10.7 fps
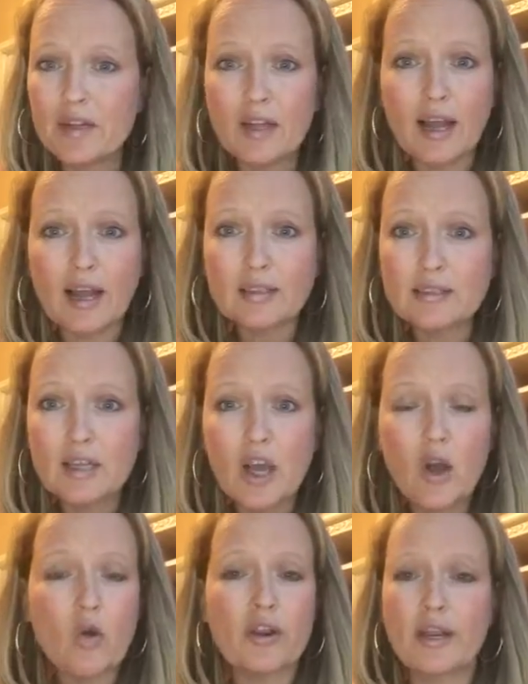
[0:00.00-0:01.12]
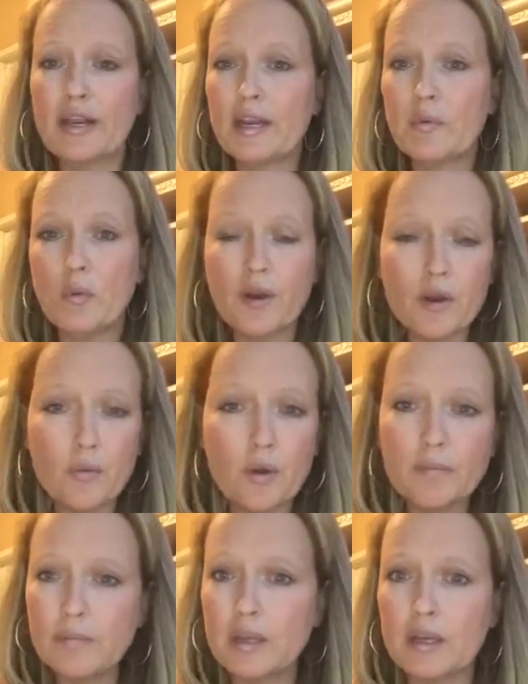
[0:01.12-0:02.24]
a class or any
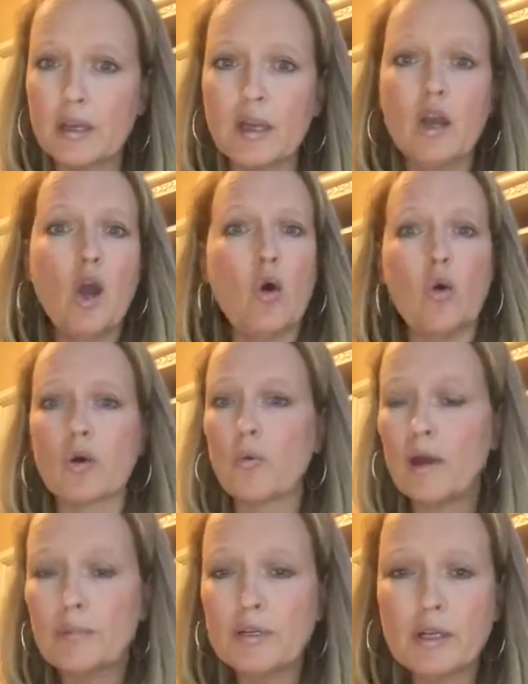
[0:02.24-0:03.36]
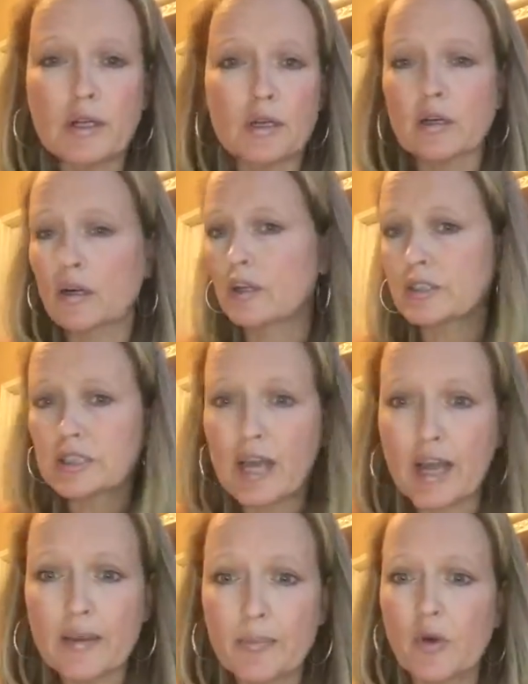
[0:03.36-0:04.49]
one-on-one meeting or webinar or
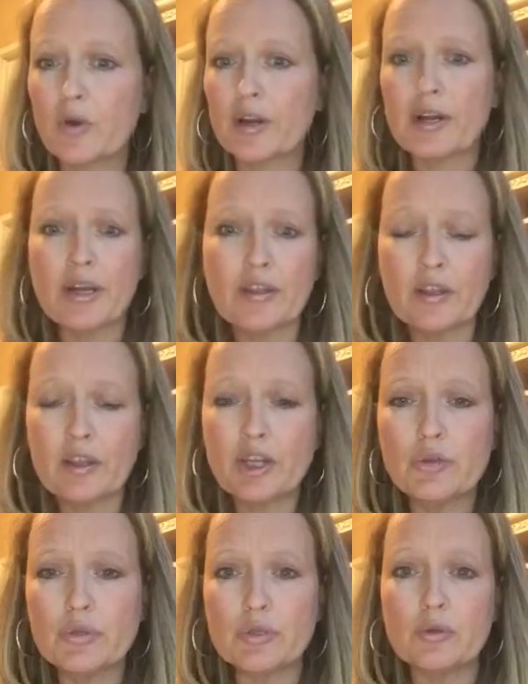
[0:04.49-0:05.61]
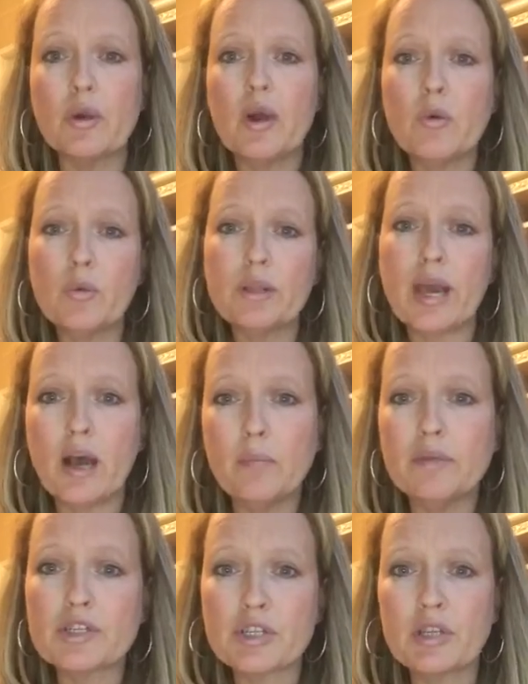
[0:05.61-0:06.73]
Skype or anything that you do without
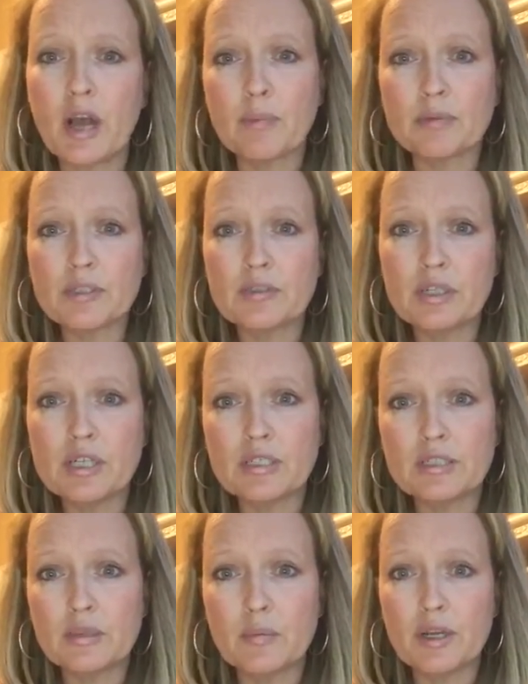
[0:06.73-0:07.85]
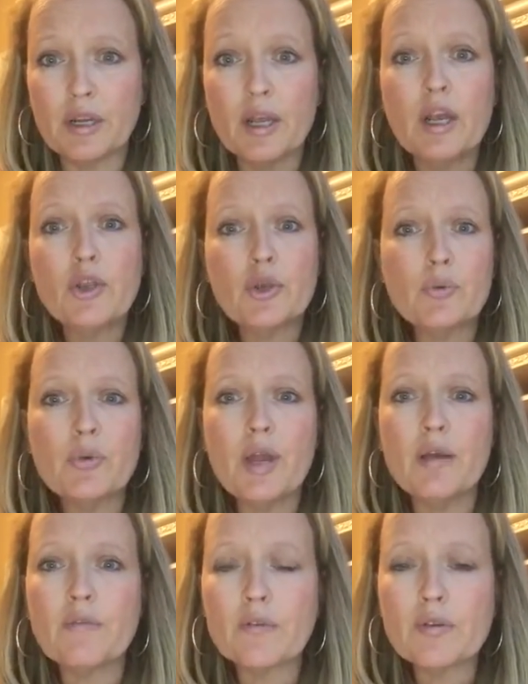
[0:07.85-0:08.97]
mentioning the opportunity to someone. You
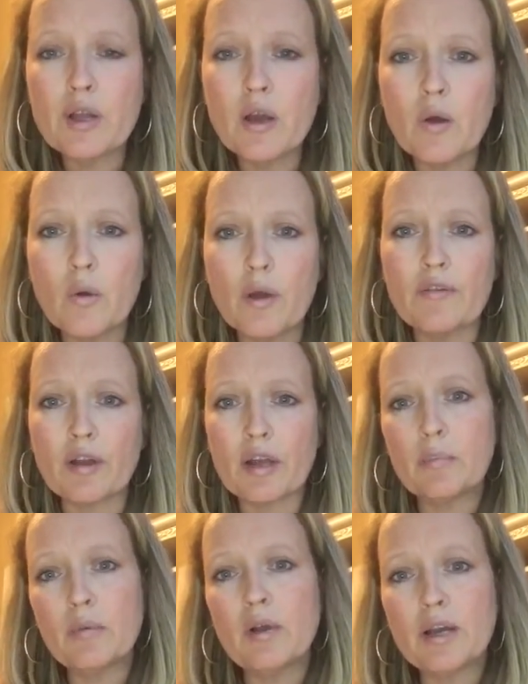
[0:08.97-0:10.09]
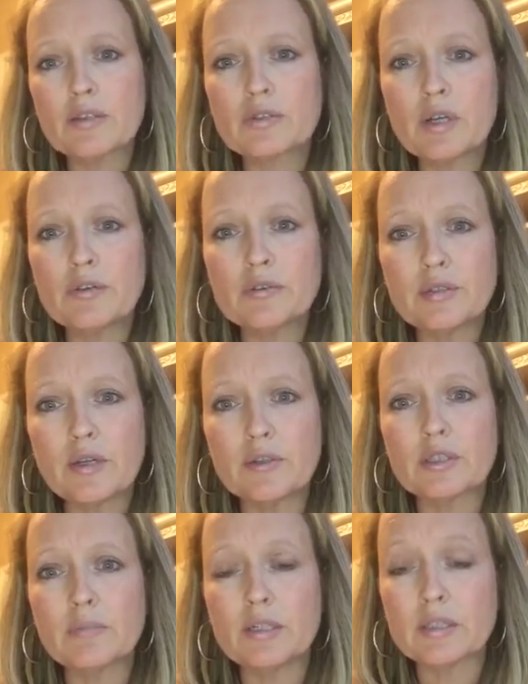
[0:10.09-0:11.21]
never know if a couple extra
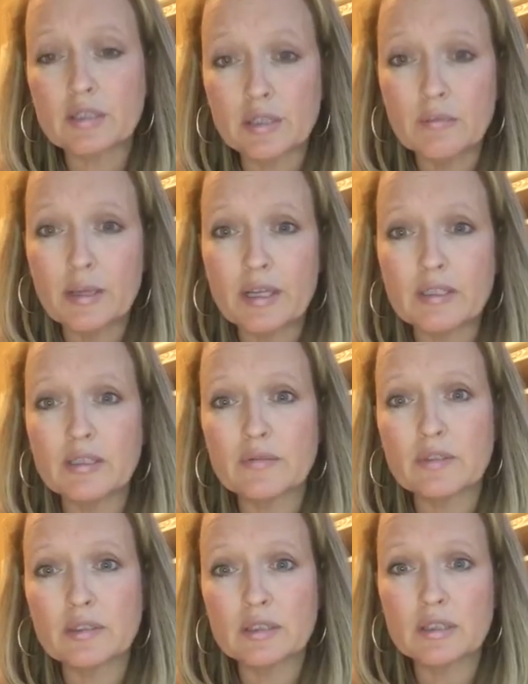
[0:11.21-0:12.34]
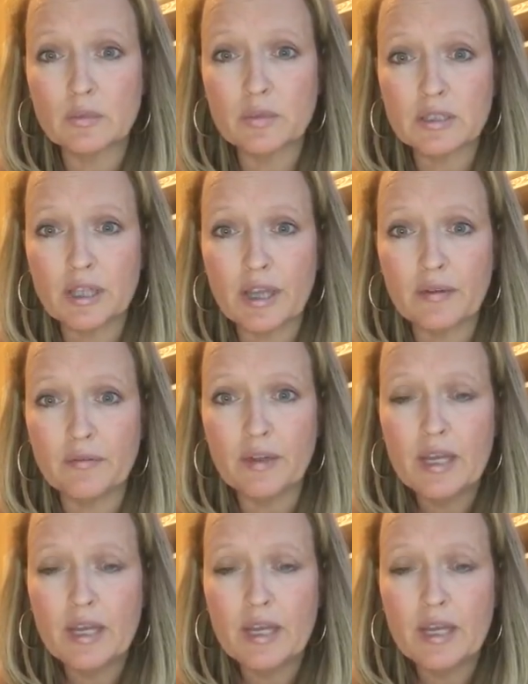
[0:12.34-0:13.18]
$100 a month is going to make a difference in someone's life.